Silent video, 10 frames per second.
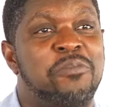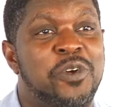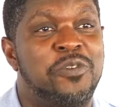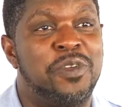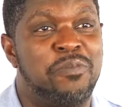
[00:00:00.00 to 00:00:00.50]

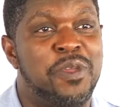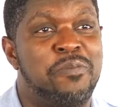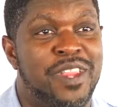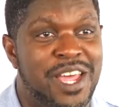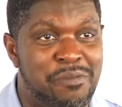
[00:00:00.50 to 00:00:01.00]
moving
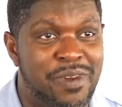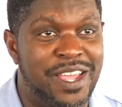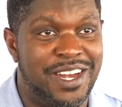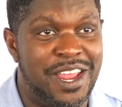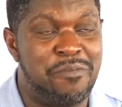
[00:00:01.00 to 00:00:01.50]
people that are
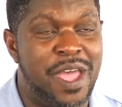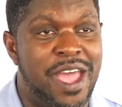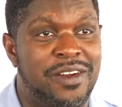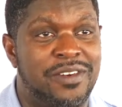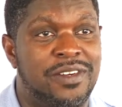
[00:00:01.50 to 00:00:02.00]
playing that
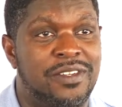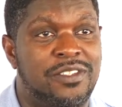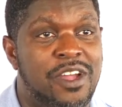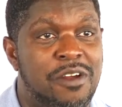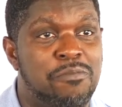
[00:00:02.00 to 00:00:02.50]
pattern.
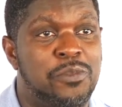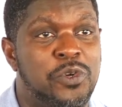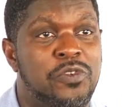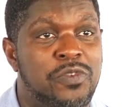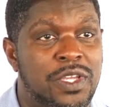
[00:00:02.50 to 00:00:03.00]
Start
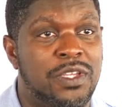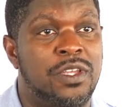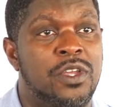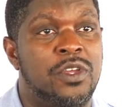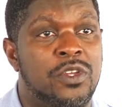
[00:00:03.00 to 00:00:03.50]
moving
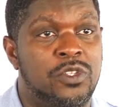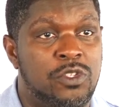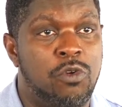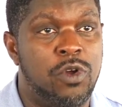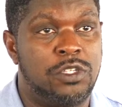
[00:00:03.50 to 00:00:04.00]

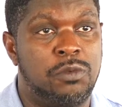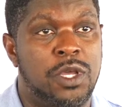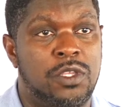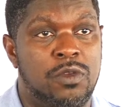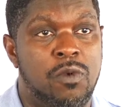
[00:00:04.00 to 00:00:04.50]
towards
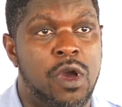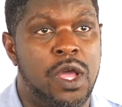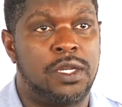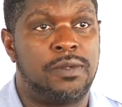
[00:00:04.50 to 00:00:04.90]
what you want